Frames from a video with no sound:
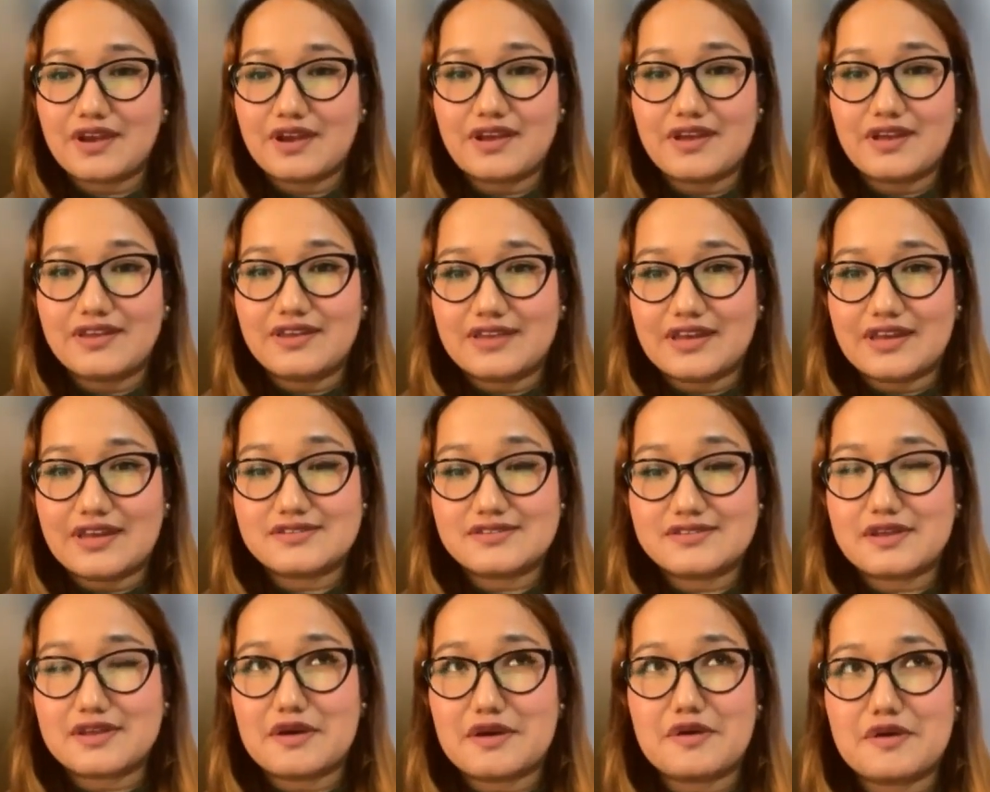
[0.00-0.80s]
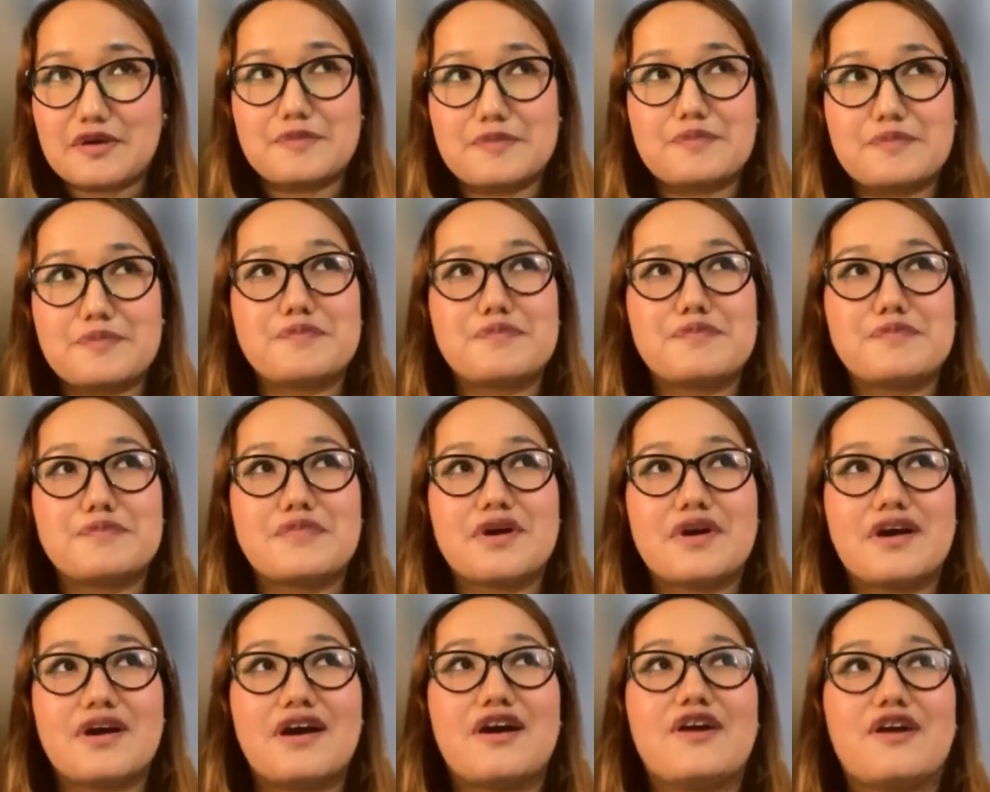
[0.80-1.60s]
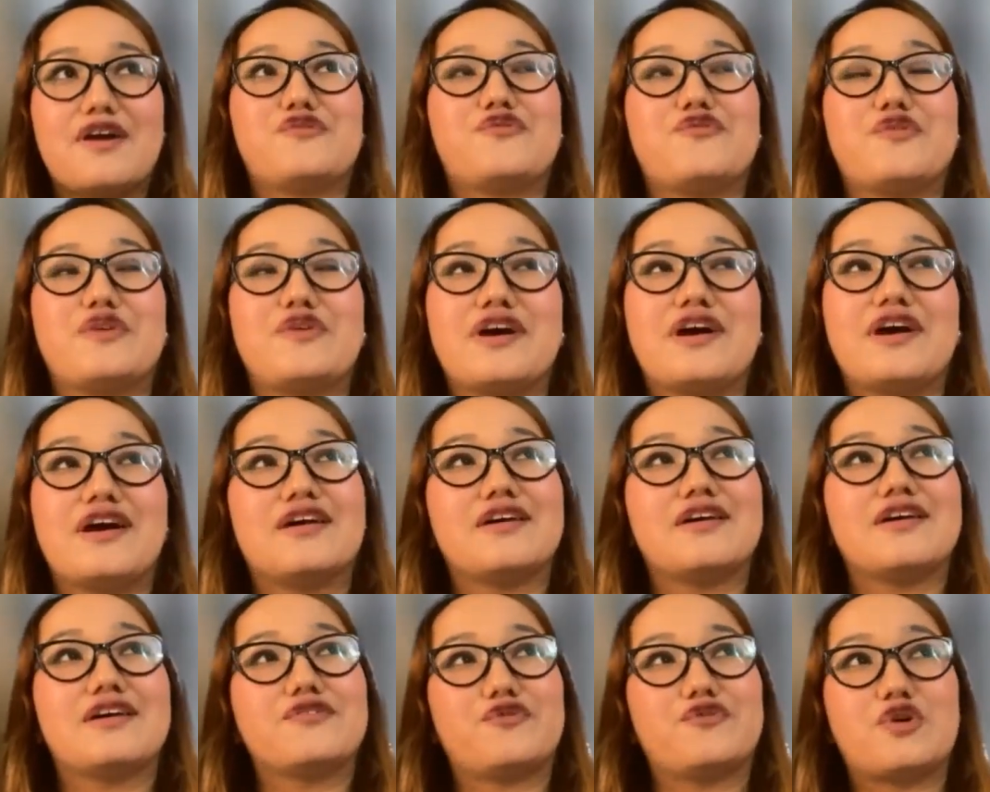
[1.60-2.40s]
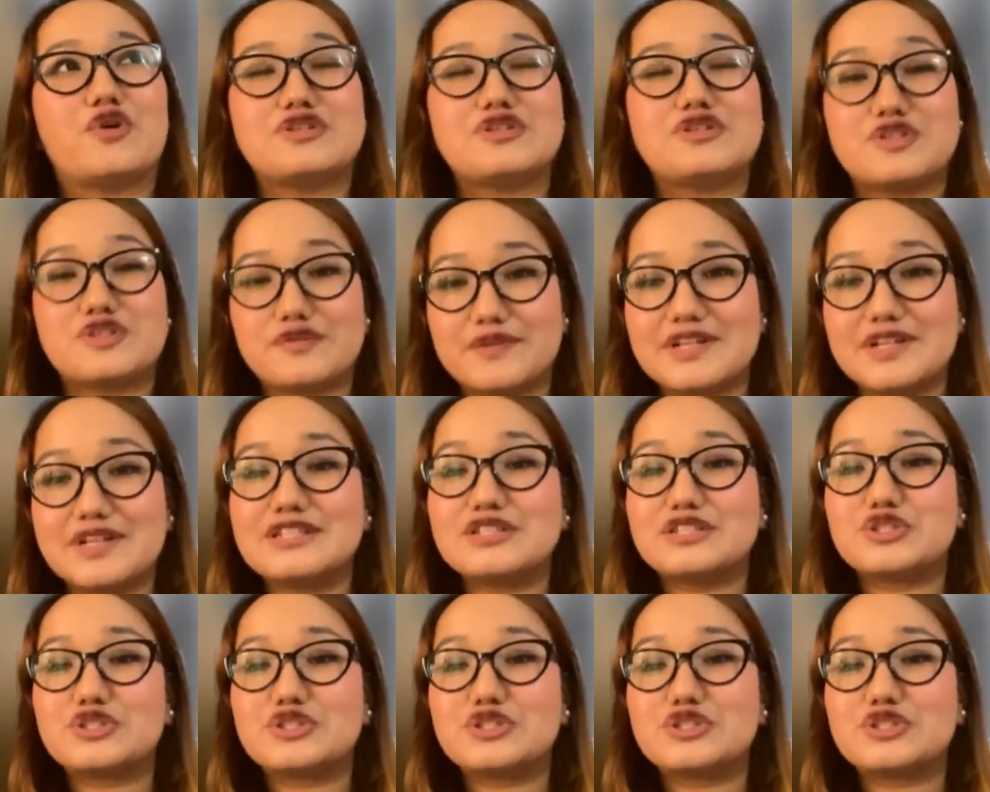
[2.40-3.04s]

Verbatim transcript: yes, uh, uh, first of all,